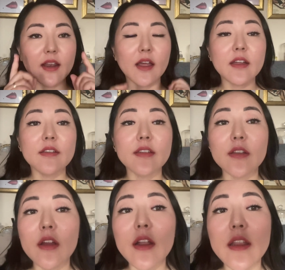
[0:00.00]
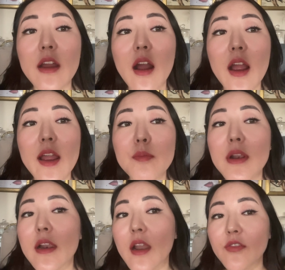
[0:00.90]
Like I said earlier, I am
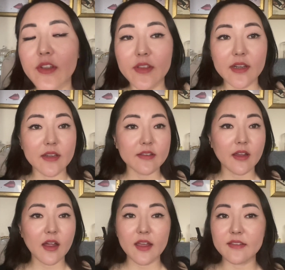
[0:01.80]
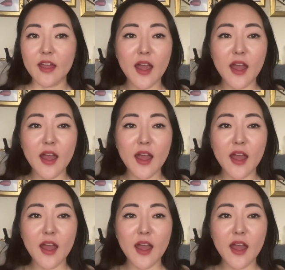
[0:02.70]
loving the glitter eyes.